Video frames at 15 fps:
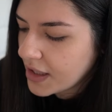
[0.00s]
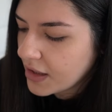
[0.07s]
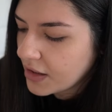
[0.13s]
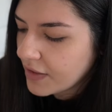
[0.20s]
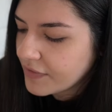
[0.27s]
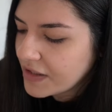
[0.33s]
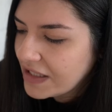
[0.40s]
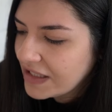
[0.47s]
I
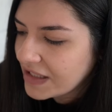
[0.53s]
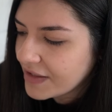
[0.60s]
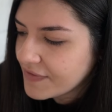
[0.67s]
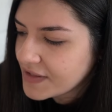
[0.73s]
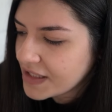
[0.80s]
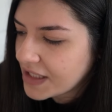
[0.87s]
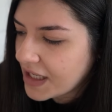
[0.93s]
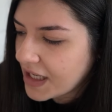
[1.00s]
love the
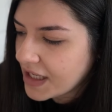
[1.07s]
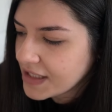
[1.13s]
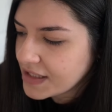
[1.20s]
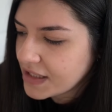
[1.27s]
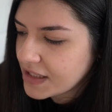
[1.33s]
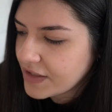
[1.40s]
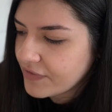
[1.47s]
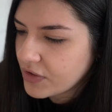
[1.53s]
glyphs it has
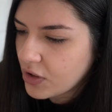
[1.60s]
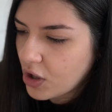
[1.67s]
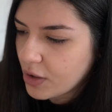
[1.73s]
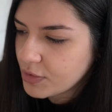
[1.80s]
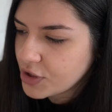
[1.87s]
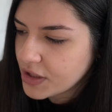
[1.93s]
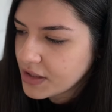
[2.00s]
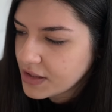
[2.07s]
and the different
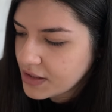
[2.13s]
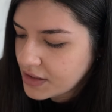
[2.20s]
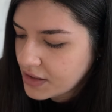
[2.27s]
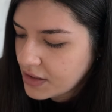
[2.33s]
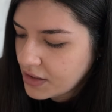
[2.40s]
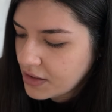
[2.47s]
options.